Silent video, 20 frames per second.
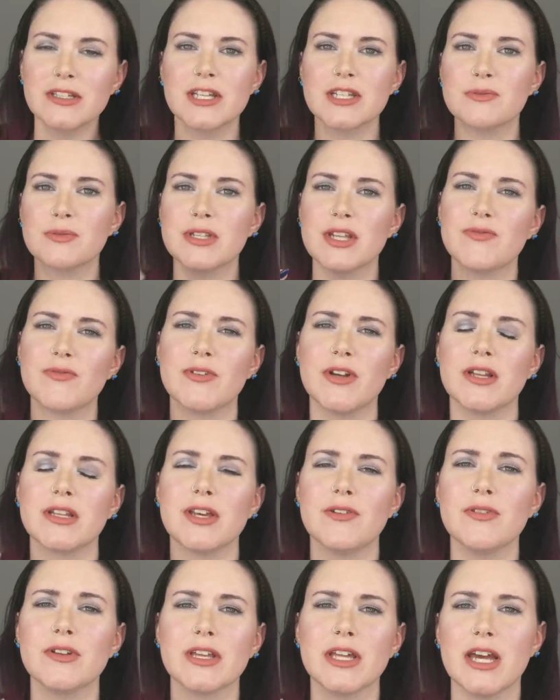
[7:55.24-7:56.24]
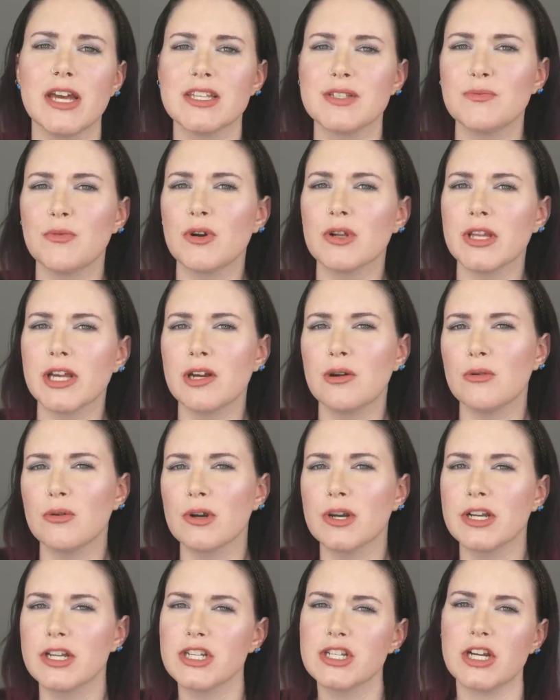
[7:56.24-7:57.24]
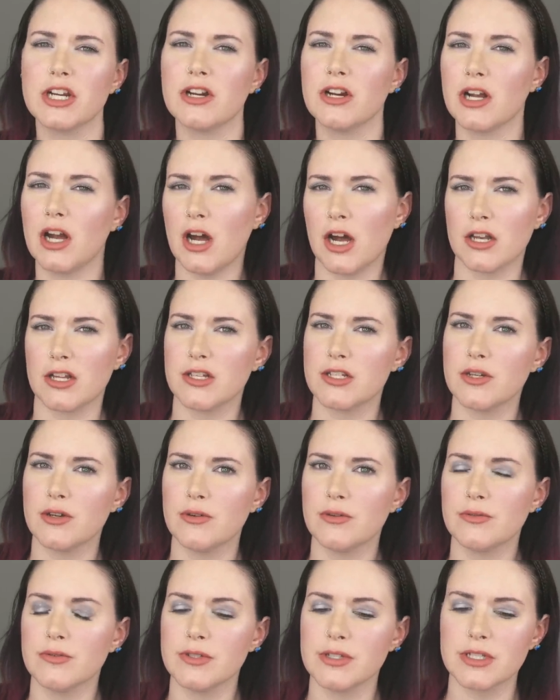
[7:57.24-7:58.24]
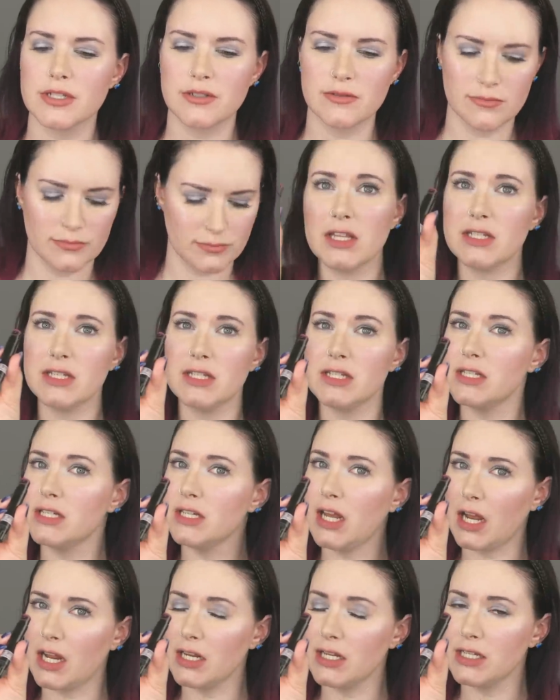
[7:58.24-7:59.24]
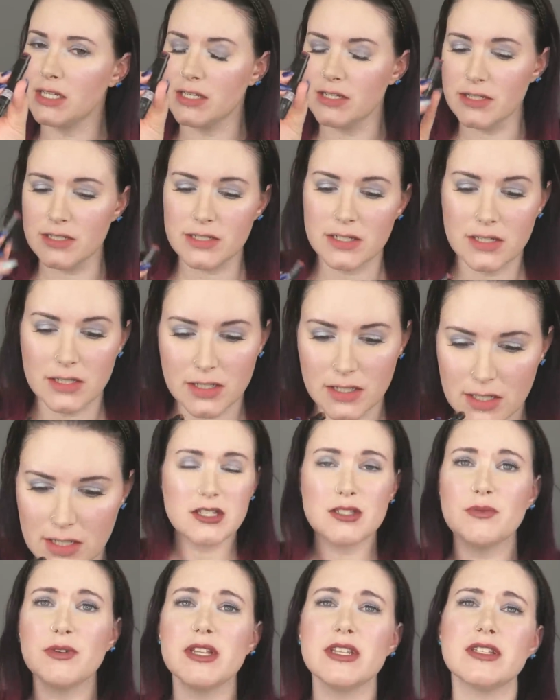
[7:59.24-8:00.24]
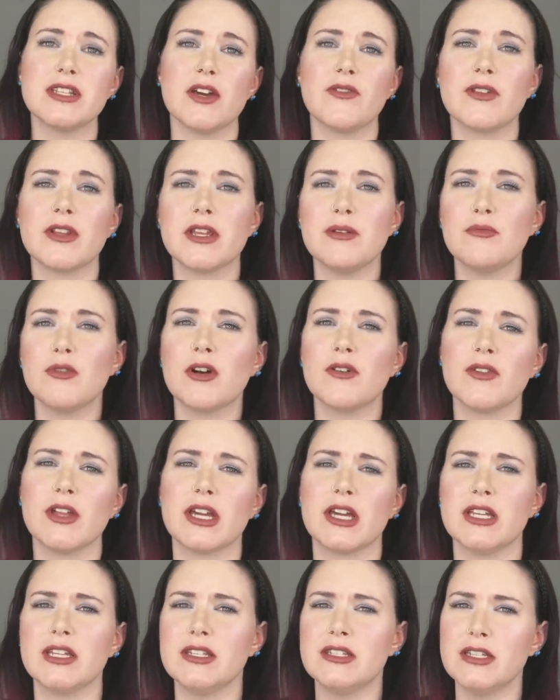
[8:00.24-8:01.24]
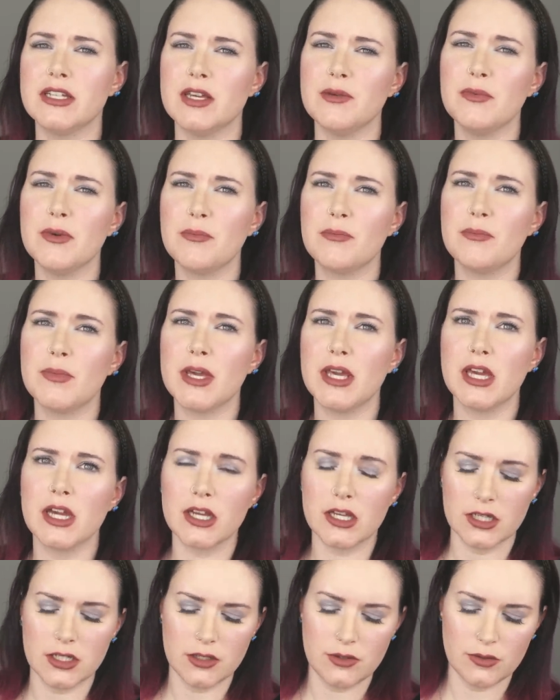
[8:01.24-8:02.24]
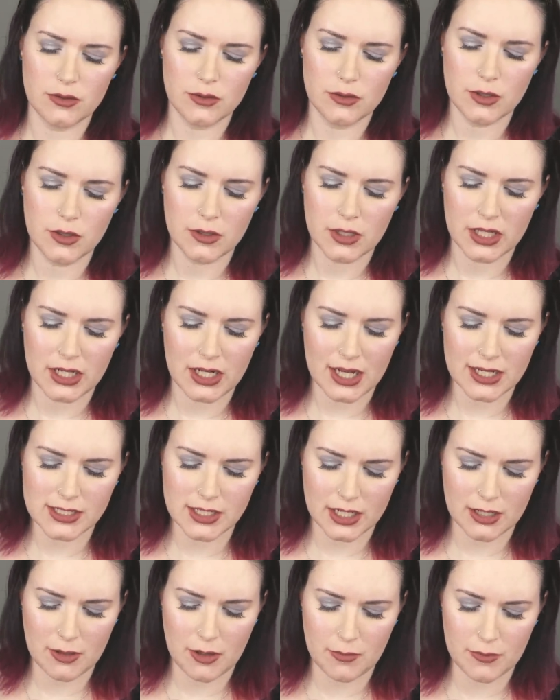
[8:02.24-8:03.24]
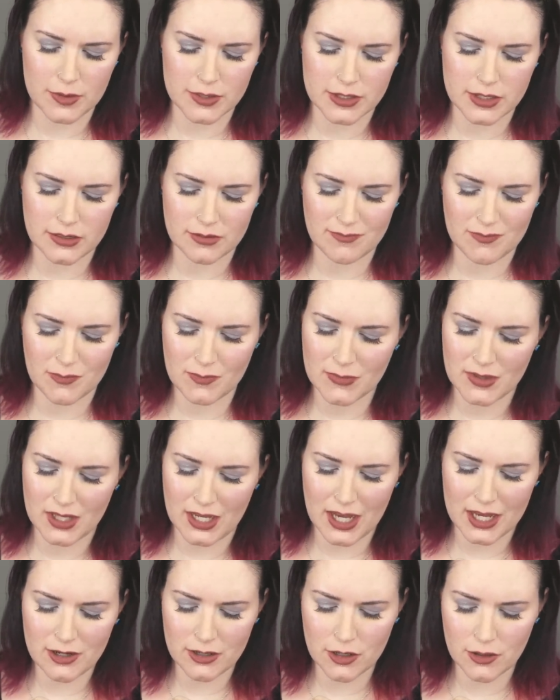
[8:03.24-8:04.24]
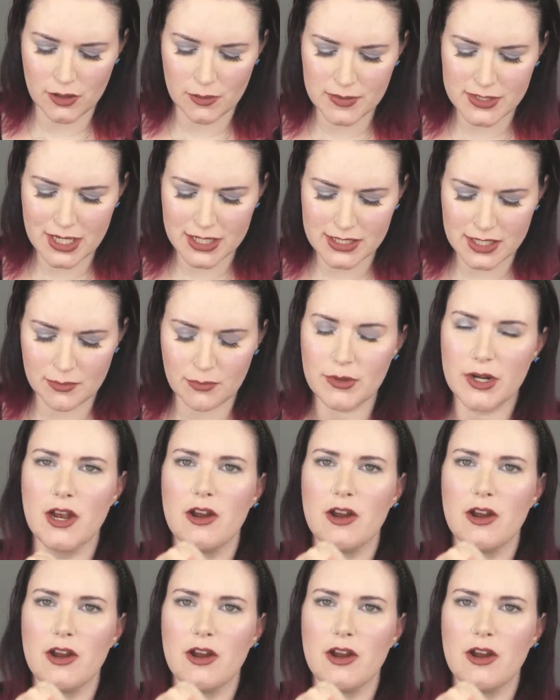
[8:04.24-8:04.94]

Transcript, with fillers: This one definitely has more like orange terracotta tones. This is 90s. This one is definitely more of like a deep pink nude. It has like almost, I don't know, it almost has like